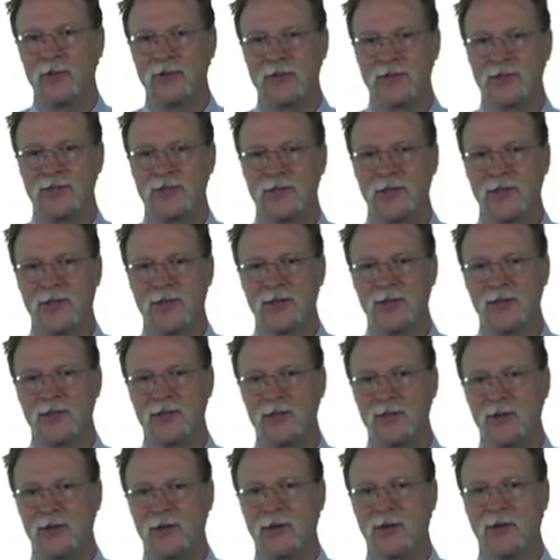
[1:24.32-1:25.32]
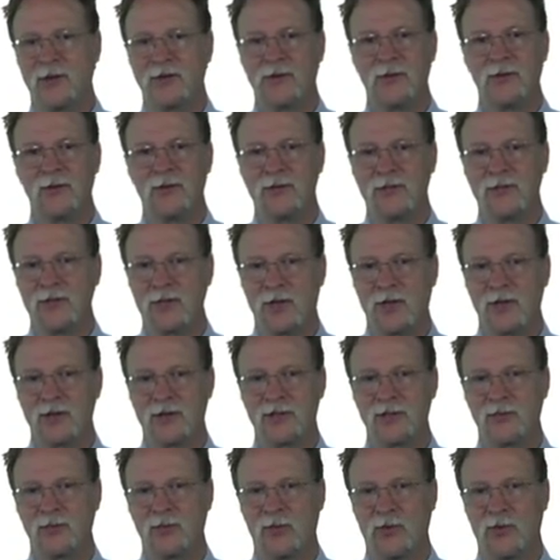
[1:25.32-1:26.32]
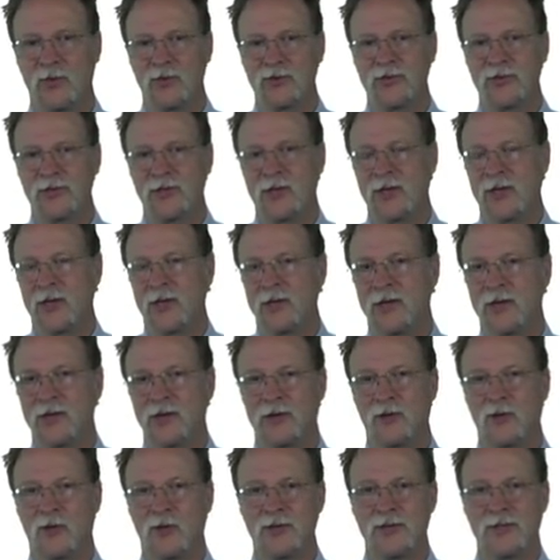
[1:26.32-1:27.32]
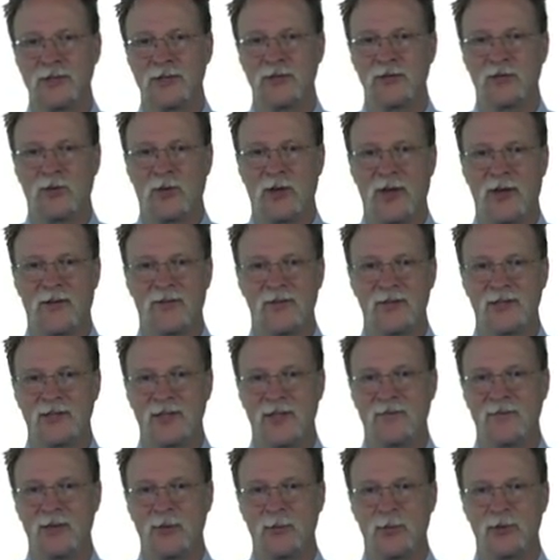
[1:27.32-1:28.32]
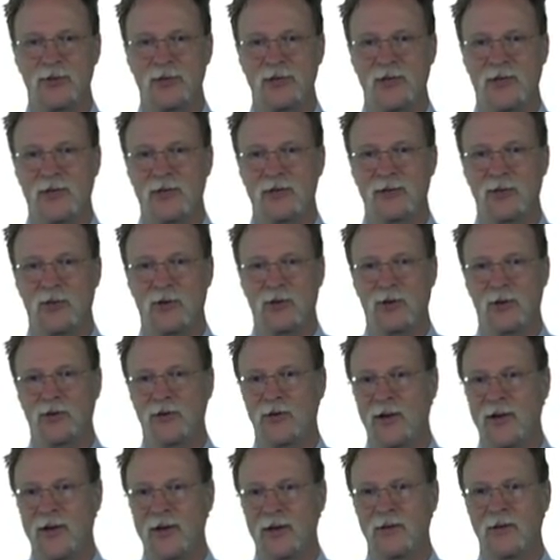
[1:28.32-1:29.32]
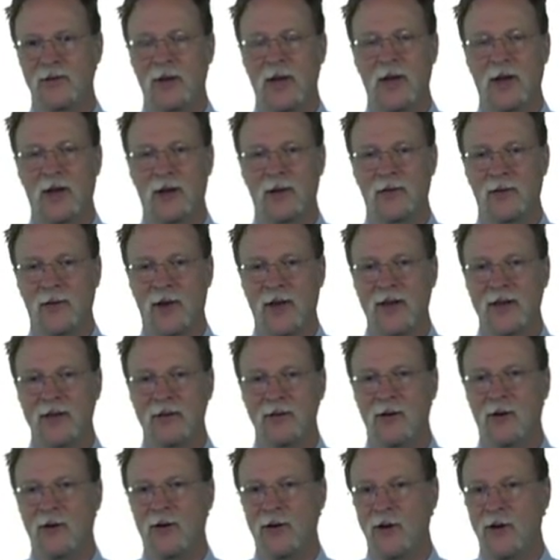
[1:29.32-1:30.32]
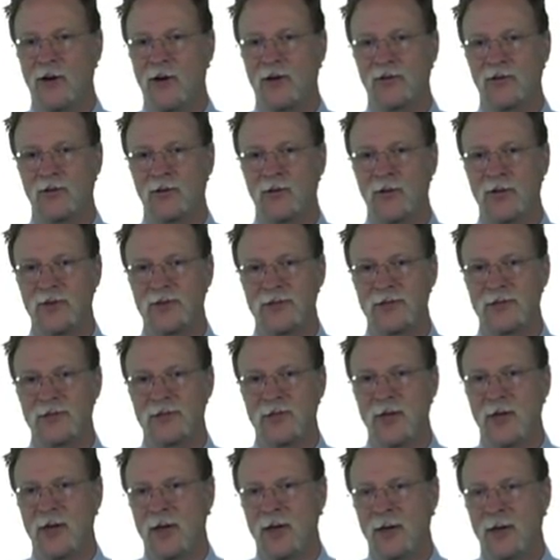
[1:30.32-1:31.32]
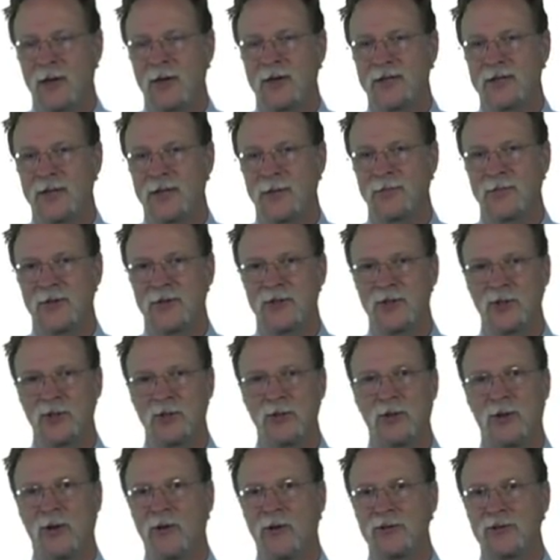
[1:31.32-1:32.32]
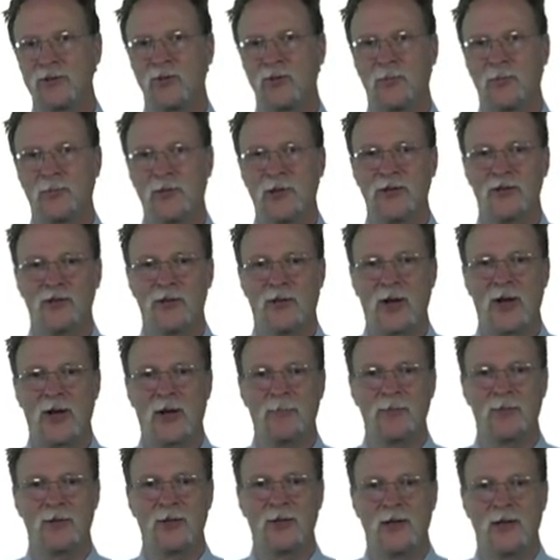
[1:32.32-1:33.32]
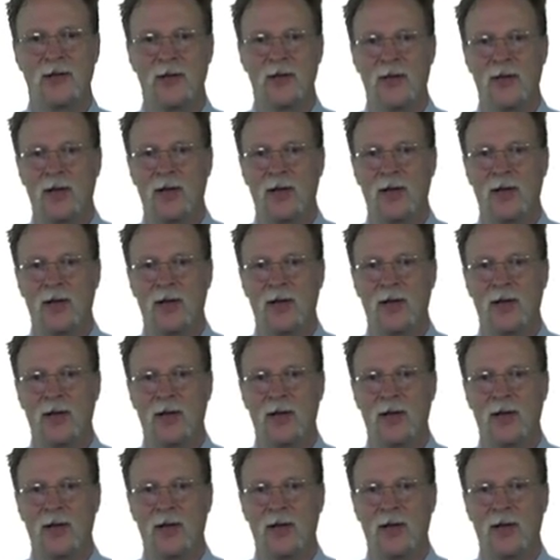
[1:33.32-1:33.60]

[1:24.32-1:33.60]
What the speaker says: With distinction, you're going to do the discussion boards. Your quizzes will have a 70% or greater grade on all the quizzes, except the two lowest will be dropped.